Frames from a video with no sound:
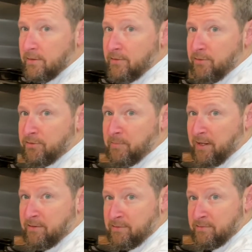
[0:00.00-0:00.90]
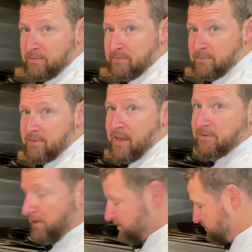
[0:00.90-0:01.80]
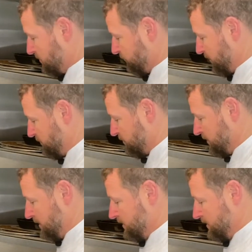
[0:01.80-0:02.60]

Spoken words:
Using my cast iron, my favorite.